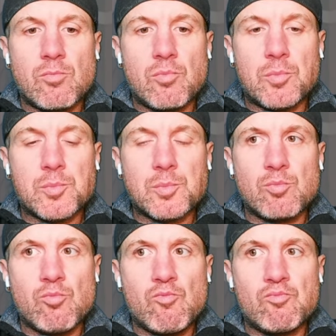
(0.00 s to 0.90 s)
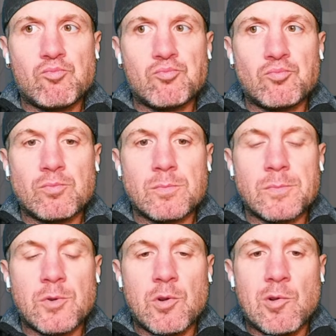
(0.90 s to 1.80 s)

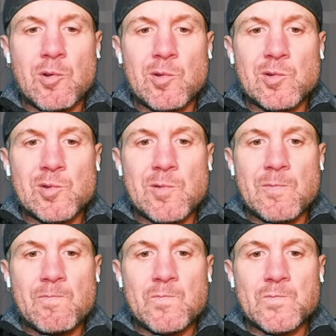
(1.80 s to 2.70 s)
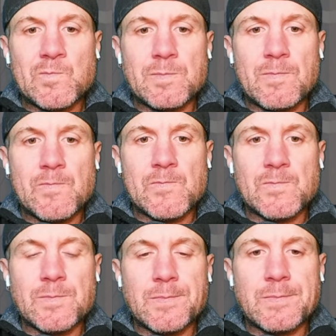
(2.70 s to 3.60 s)

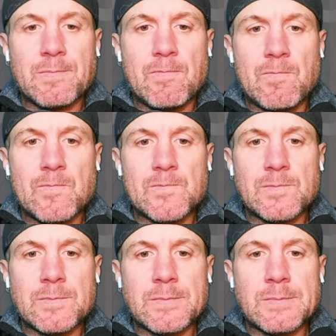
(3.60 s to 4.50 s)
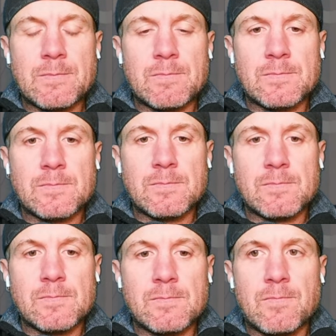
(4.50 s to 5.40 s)

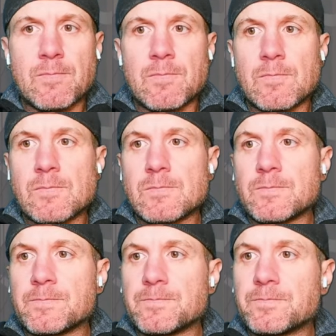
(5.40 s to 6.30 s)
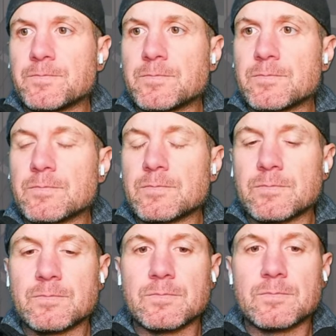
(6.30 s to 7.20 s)

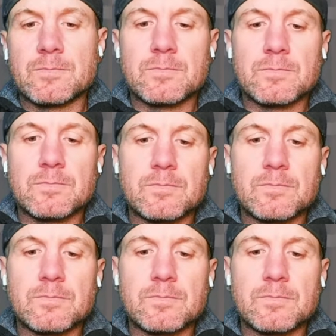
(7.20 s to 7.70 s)
This person isn't speaking.